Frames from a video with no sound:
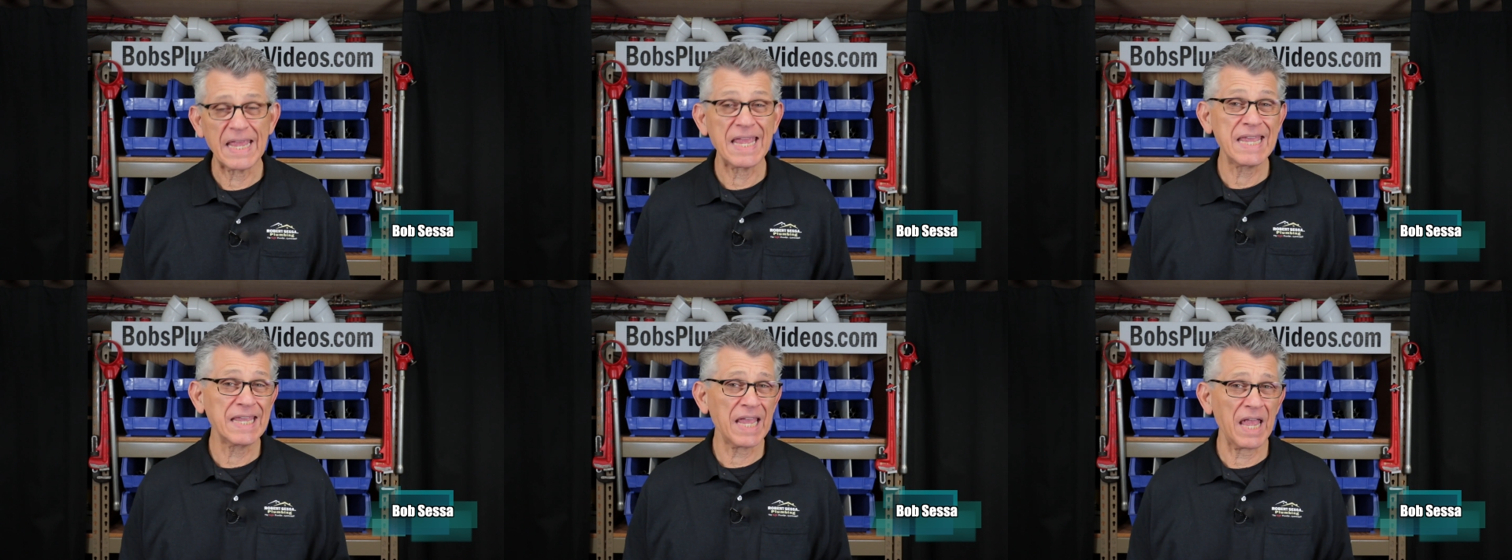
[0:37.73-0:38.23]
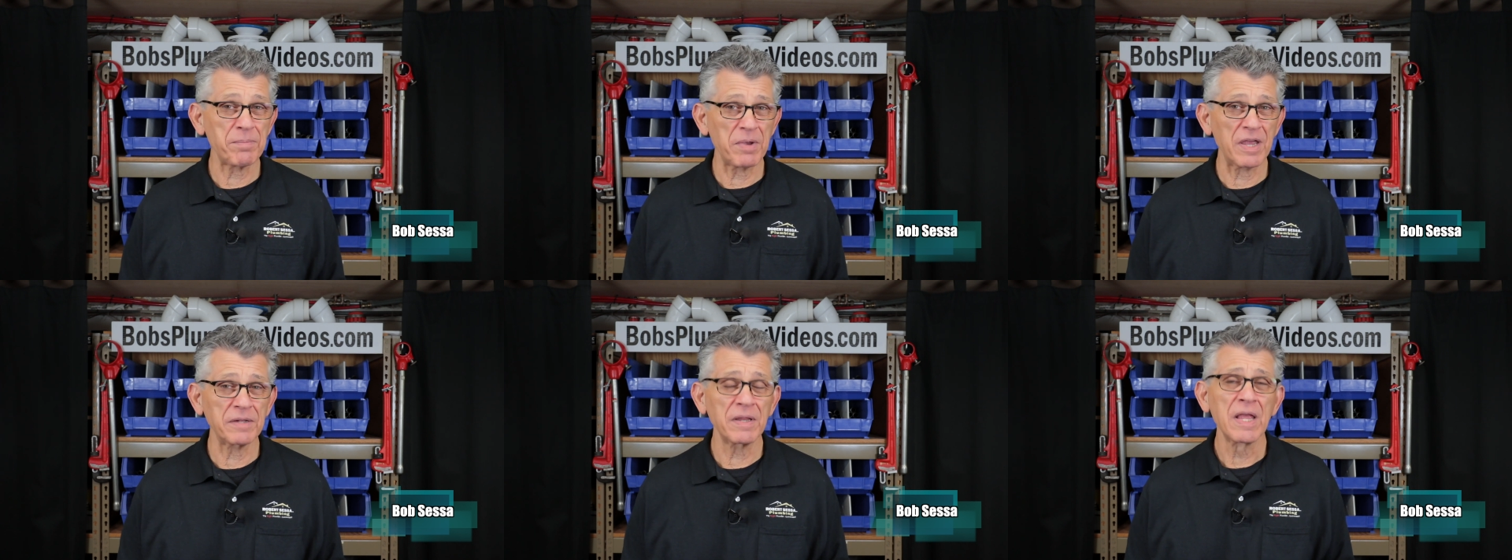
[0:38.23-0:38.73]
He came
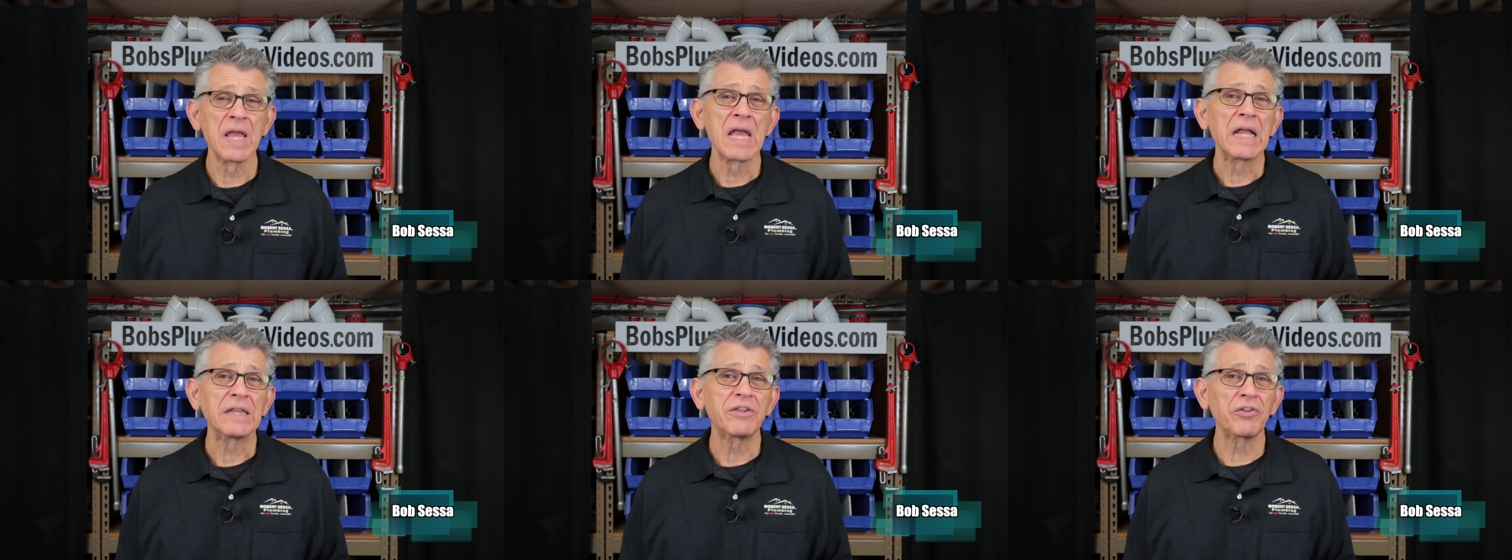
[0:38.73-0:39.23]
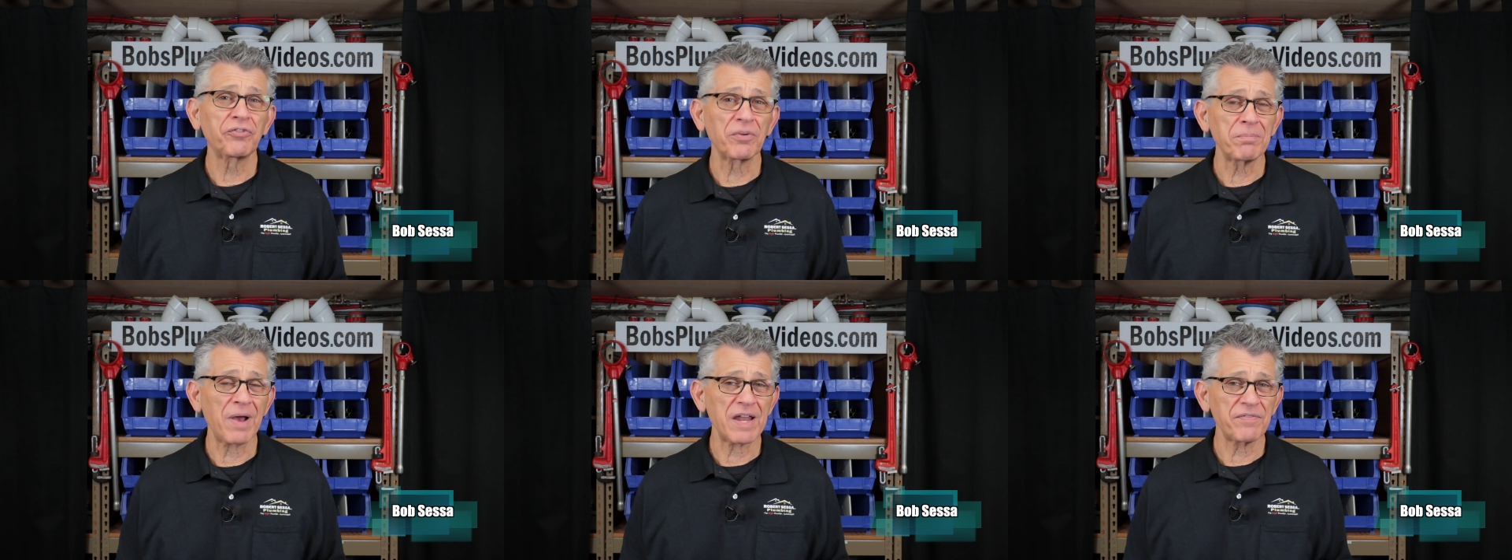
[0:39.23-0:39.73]
in, did
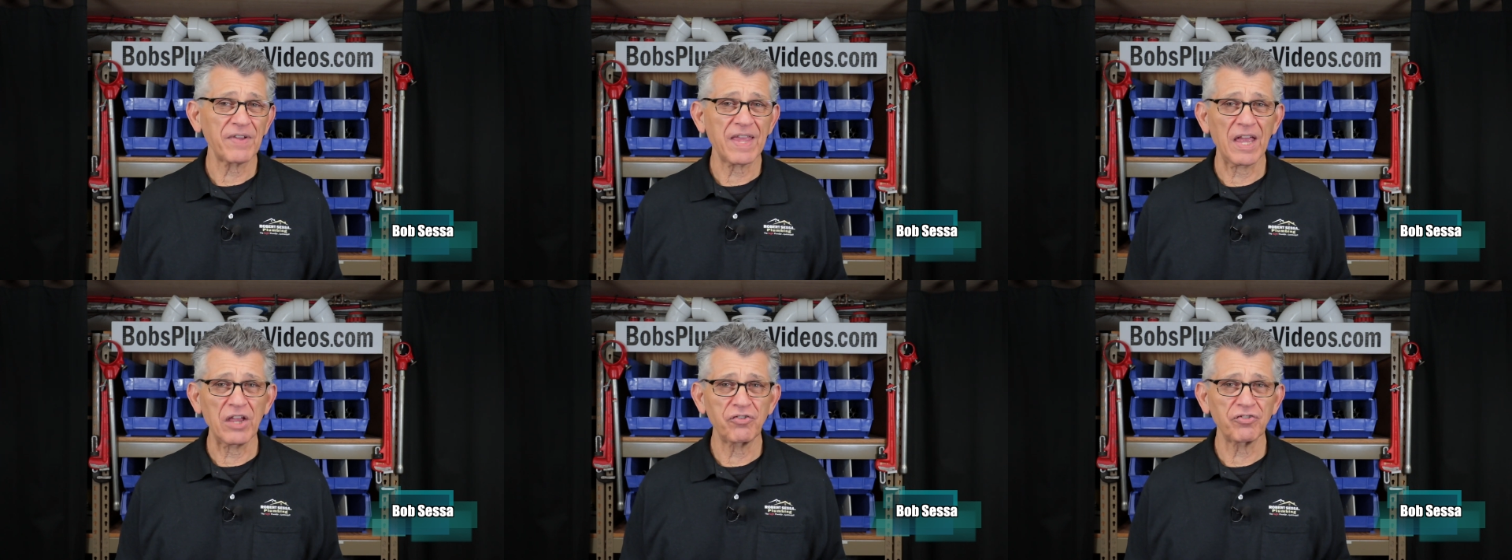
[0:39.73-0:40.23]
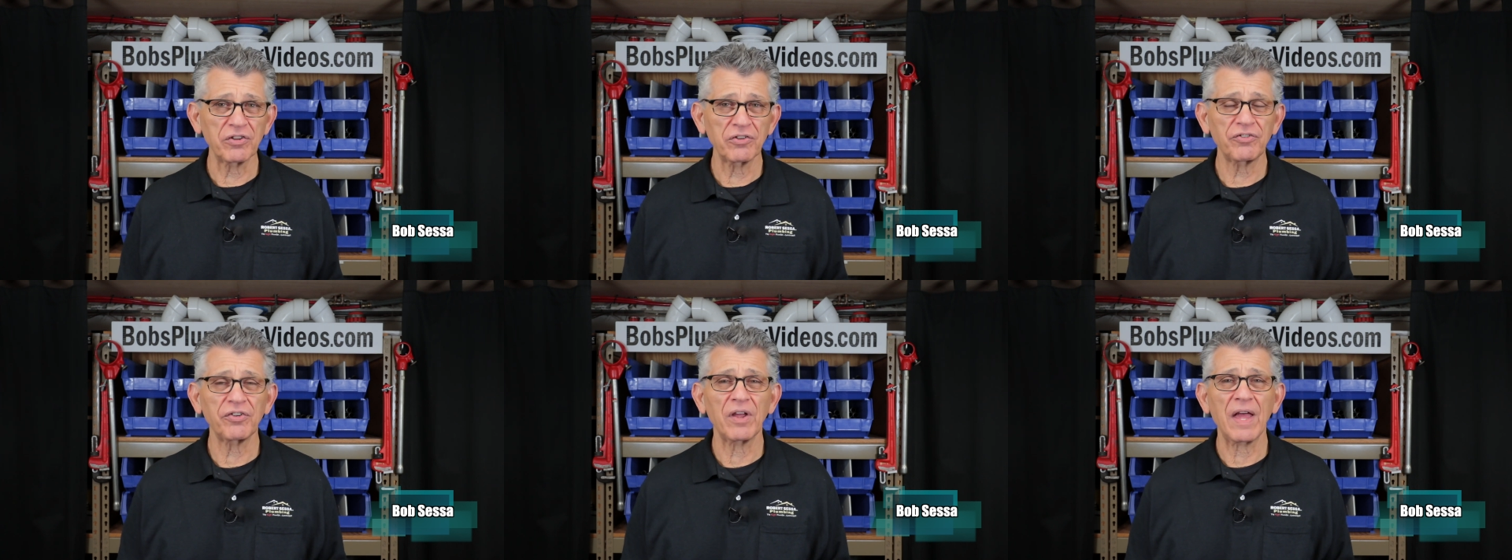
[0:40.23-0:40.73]
some
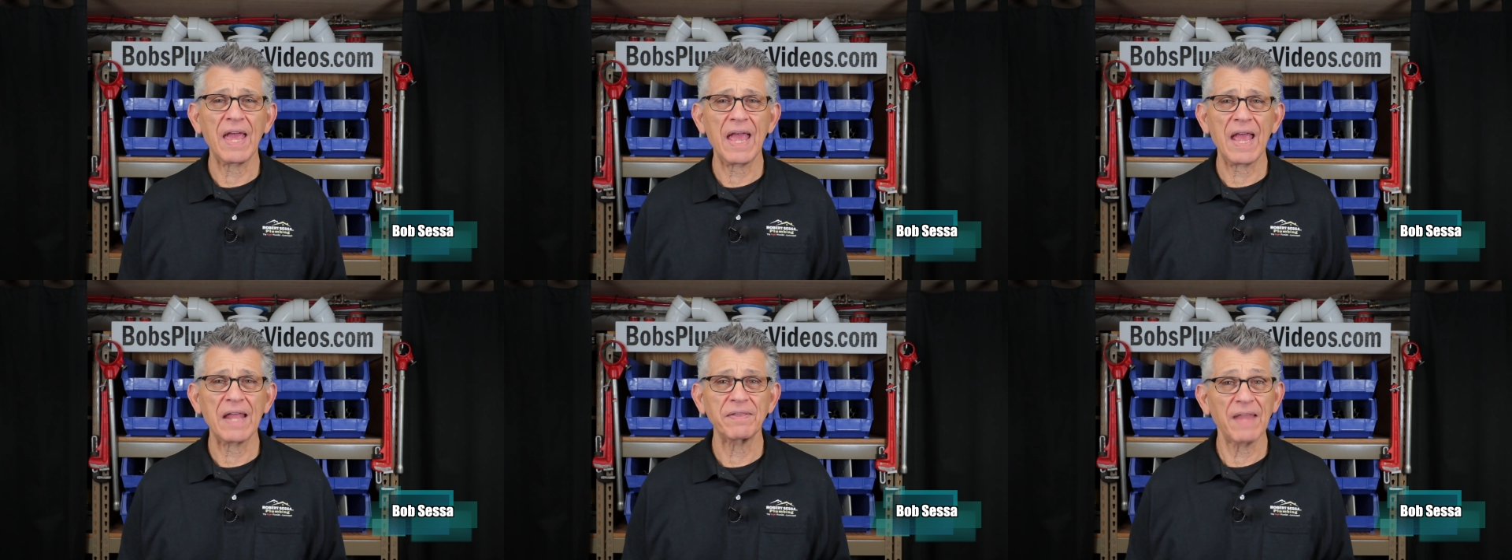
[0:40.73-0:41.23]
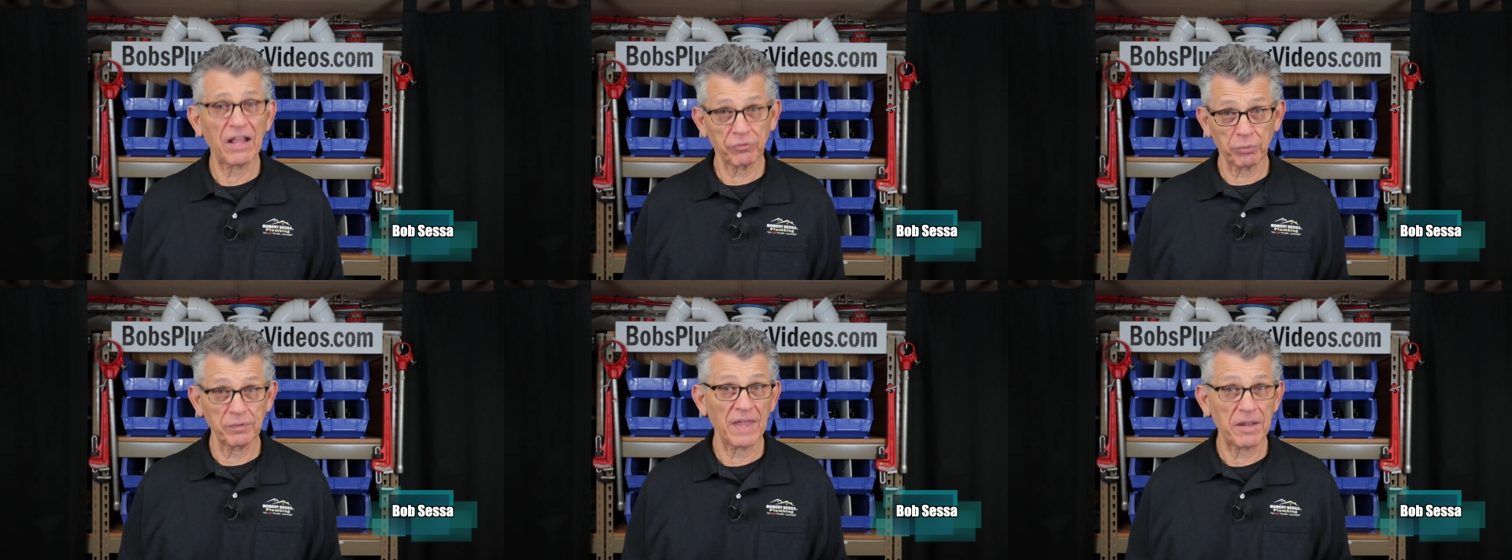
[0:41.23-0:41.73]
modifications, and
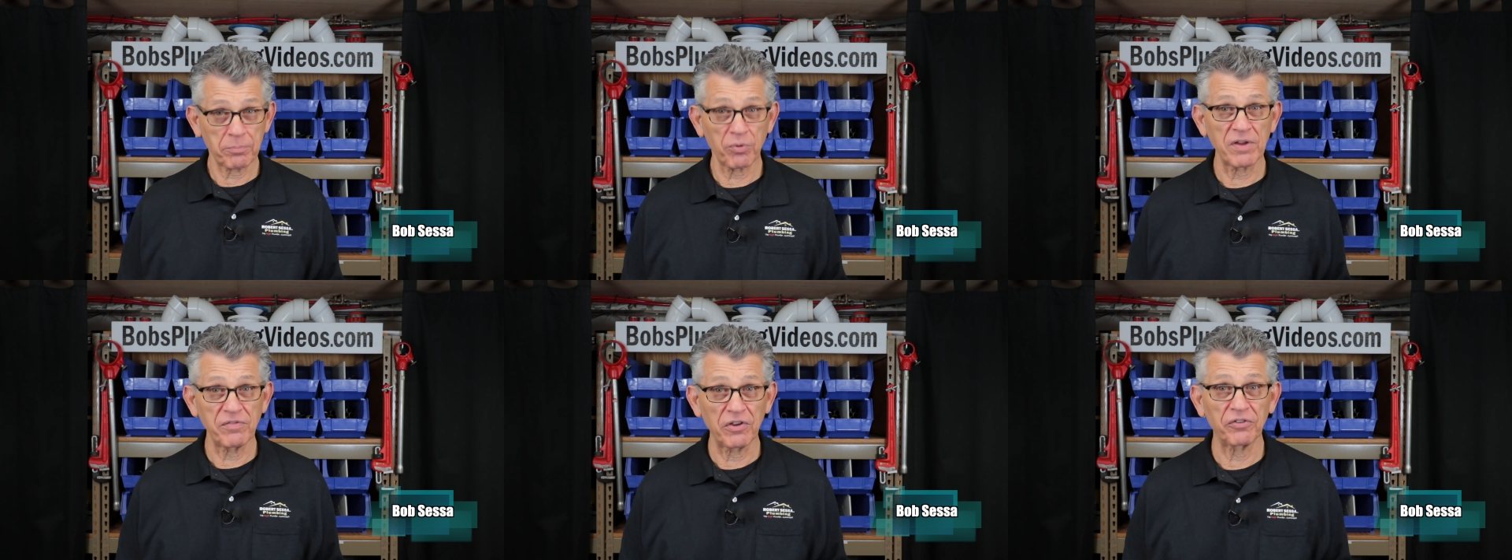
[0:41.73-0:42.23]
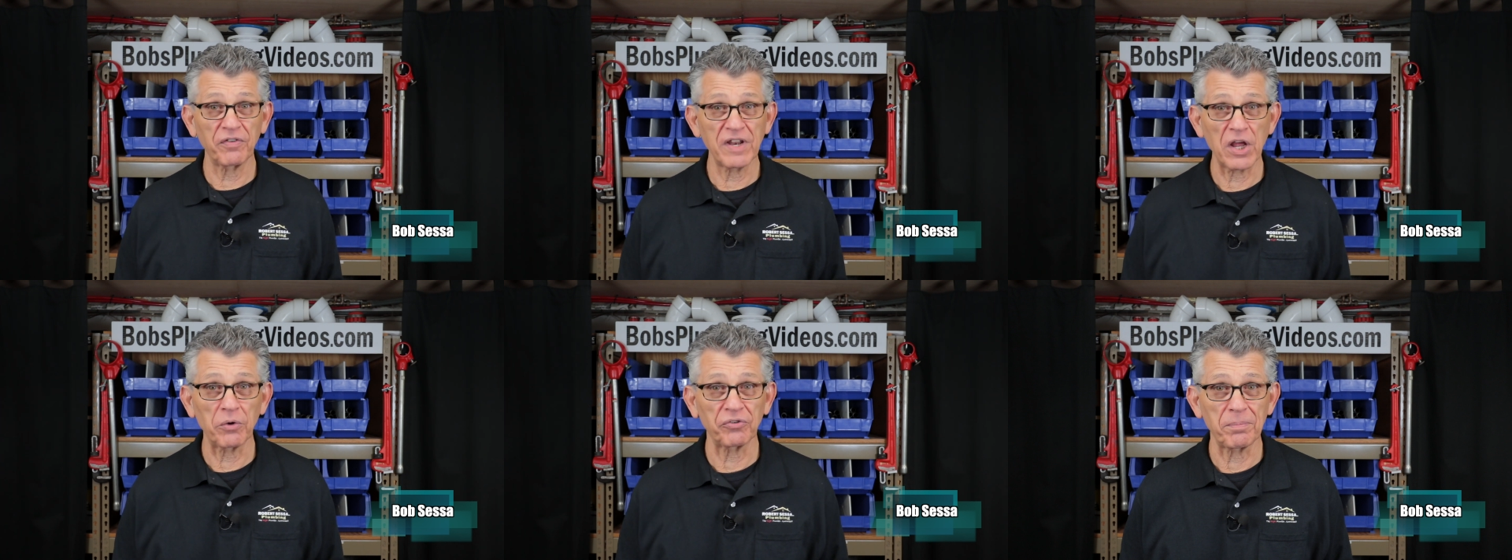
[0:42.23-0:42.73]
that's what that previous
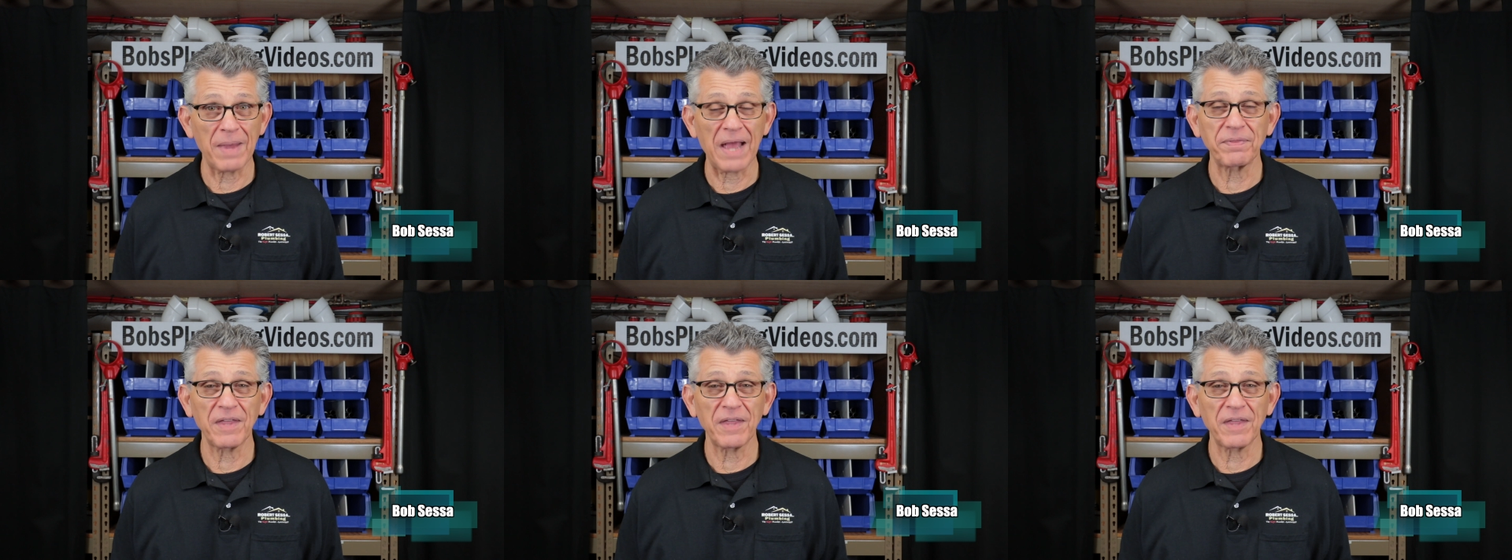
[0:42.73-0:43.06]
video is about.